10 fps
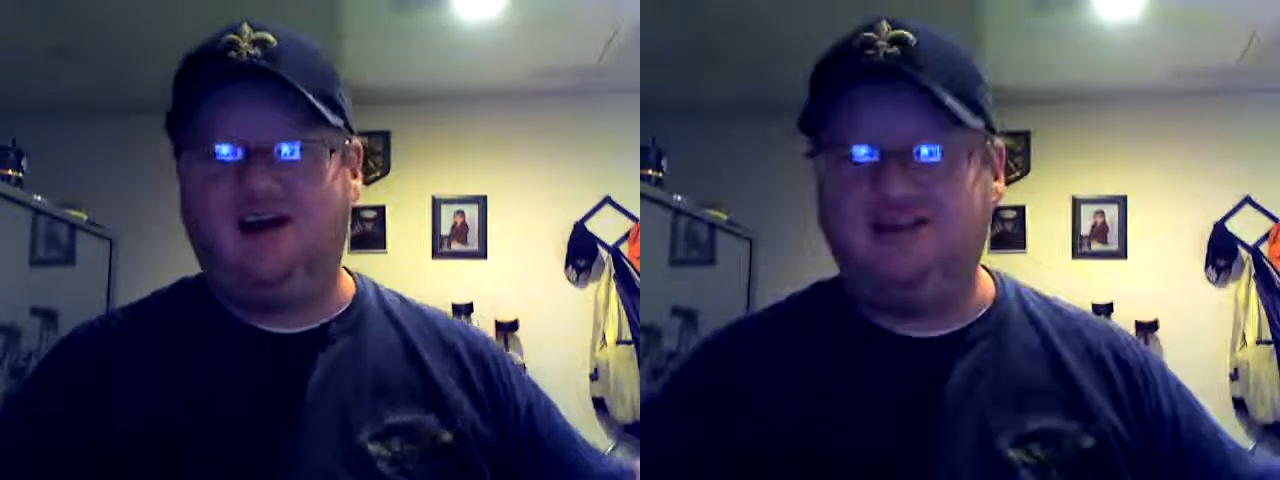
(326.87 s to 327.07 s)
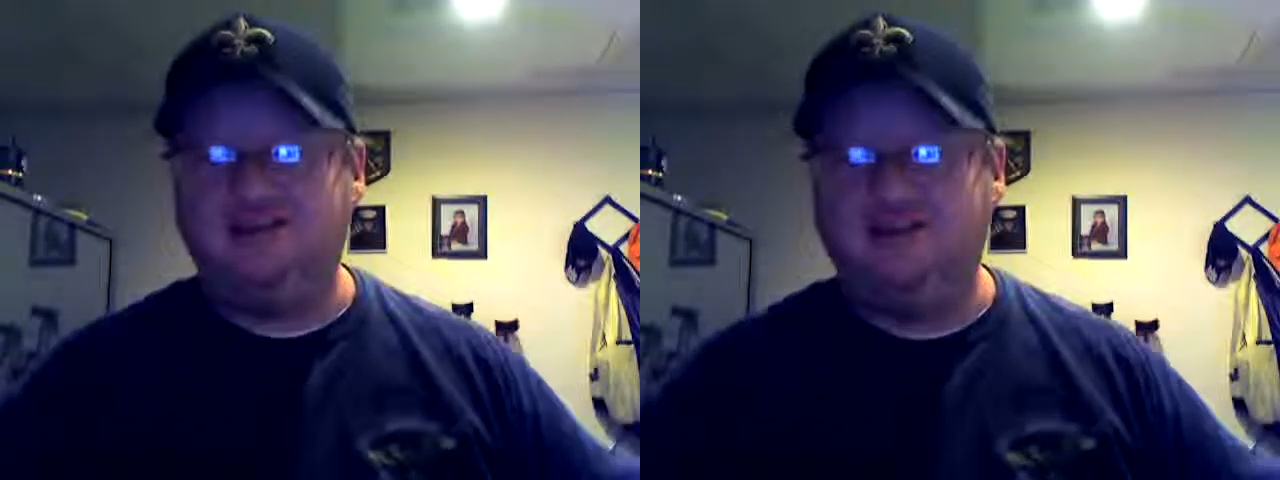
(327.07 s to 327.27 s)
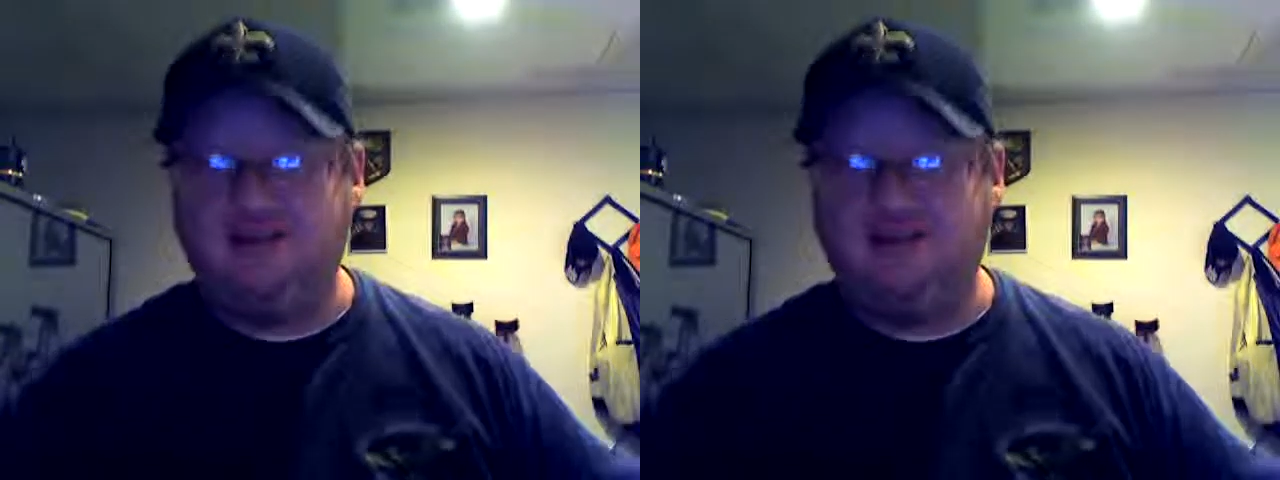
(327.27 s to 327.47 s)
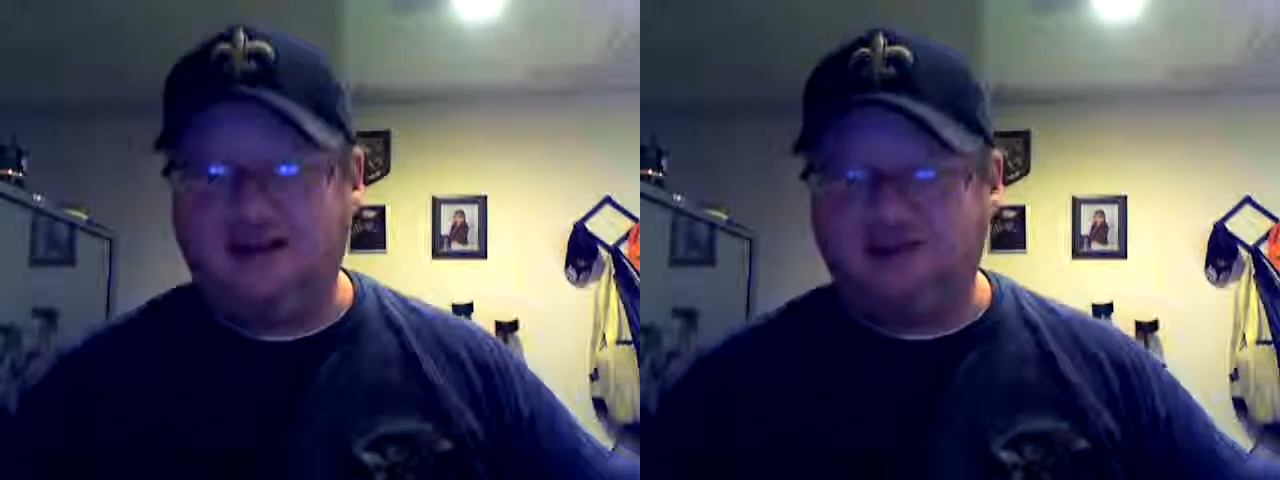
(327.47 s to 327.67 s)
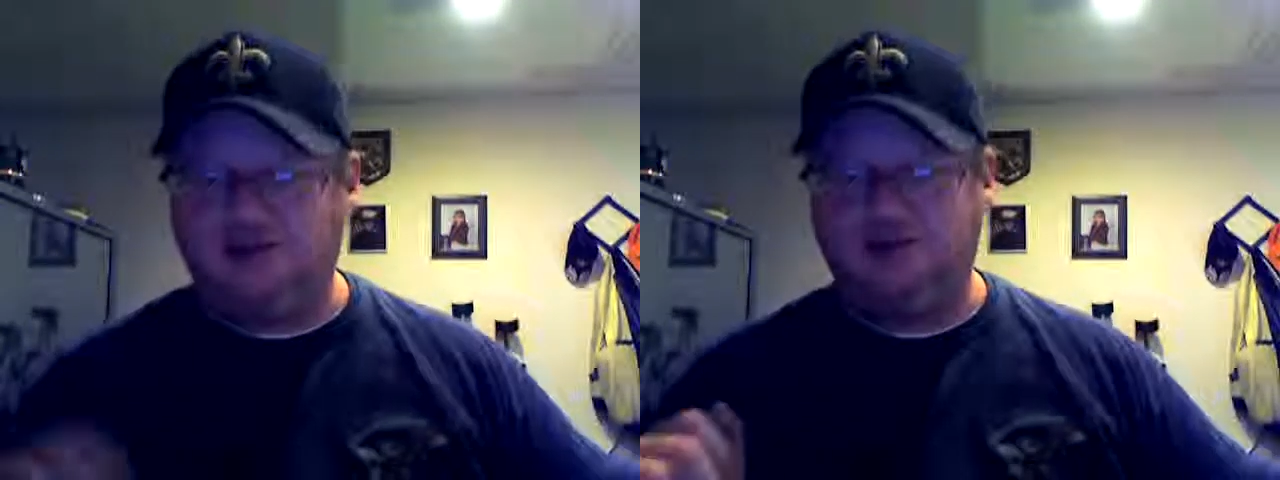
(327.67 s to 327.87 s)
do is I
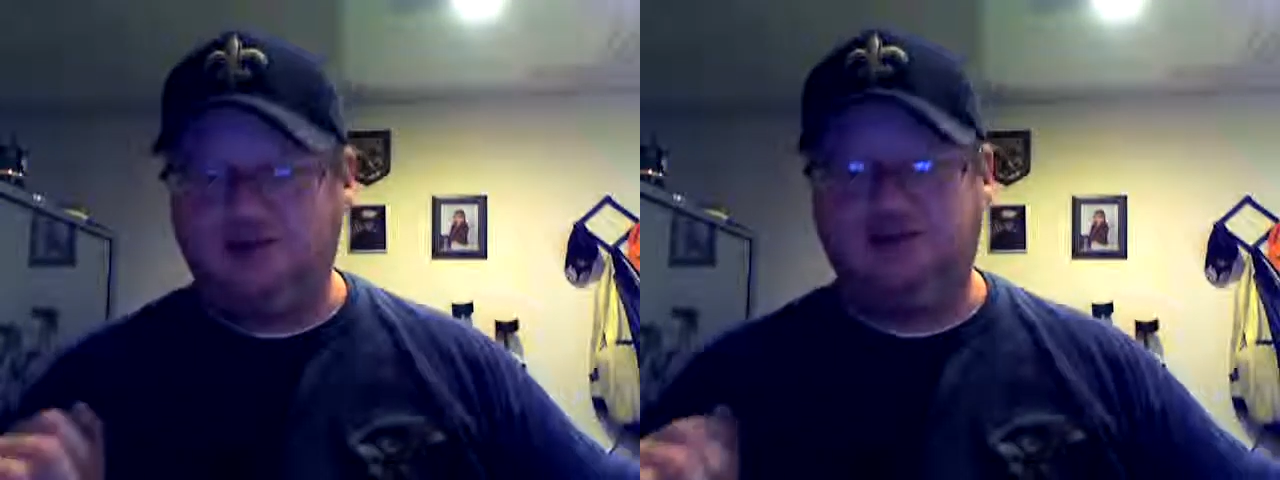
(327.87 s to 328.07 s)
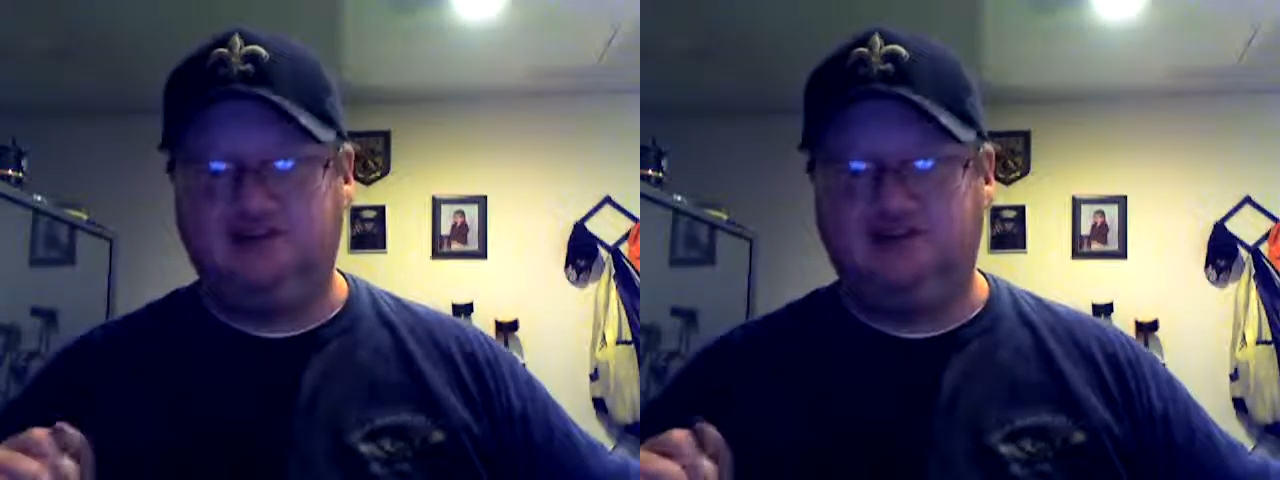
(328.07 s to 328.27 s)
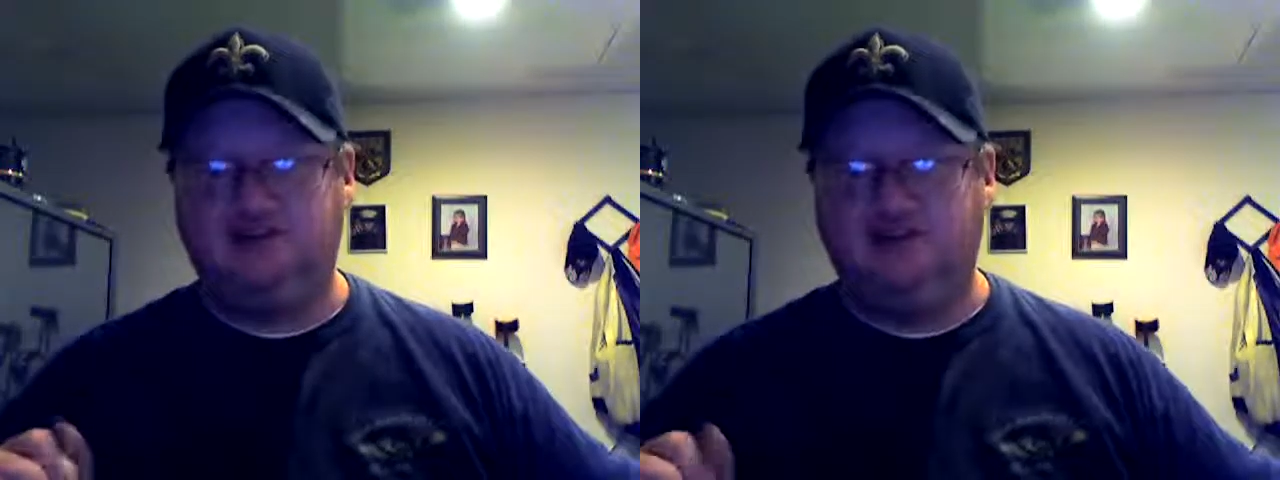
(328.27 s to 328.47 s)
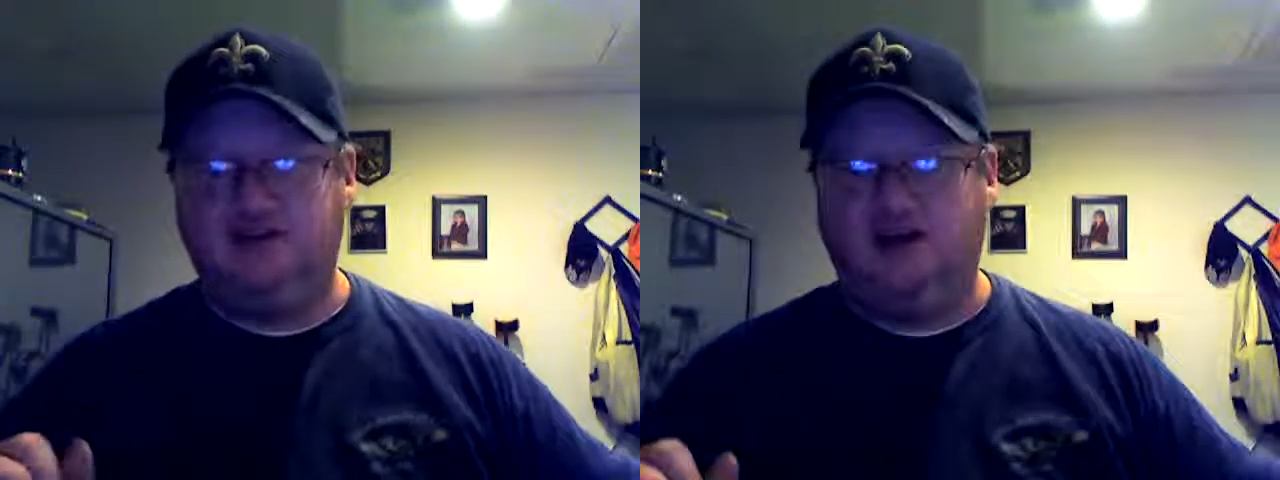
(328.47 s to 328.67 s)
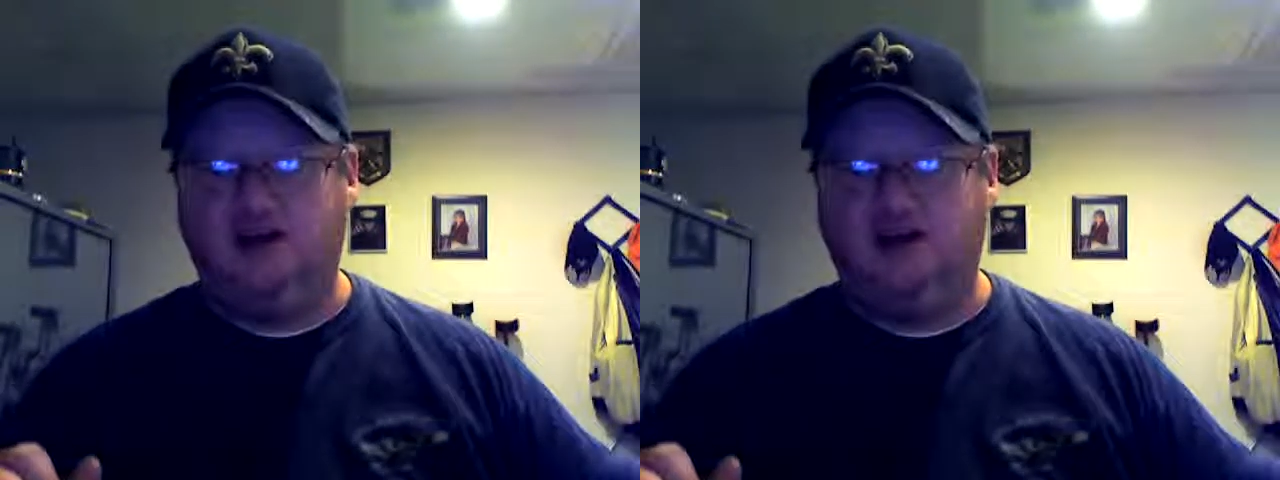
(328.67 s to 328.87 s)
switch it,
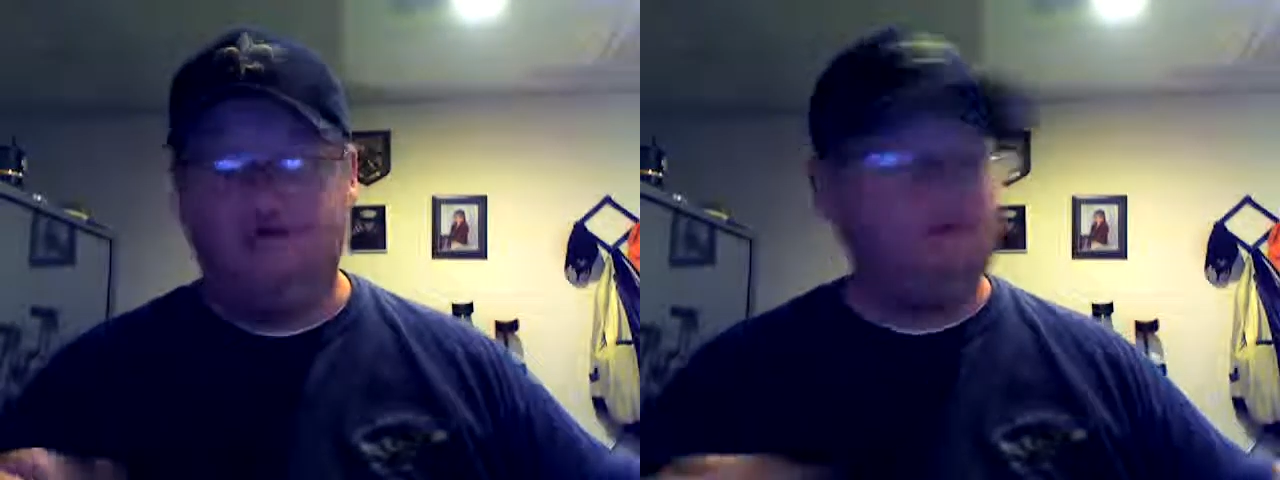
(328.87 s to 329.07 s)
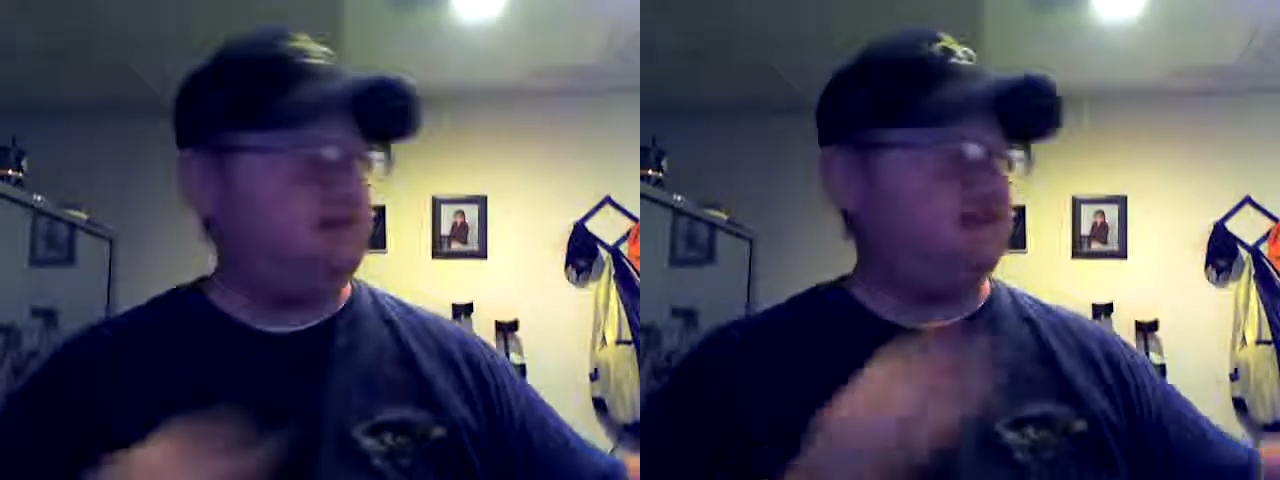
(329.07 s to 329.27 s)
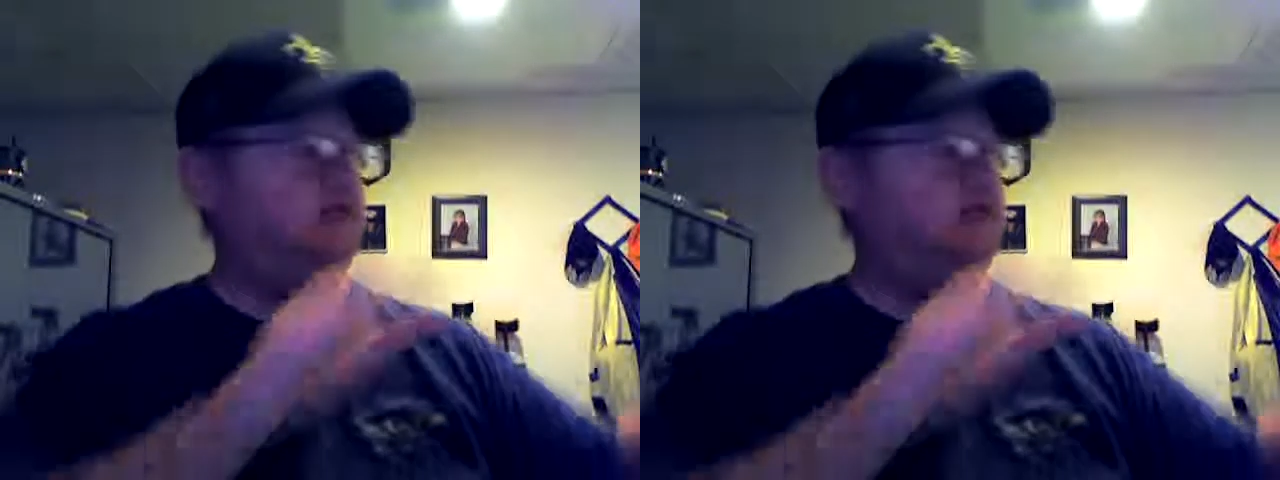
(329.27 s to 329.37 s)
flip the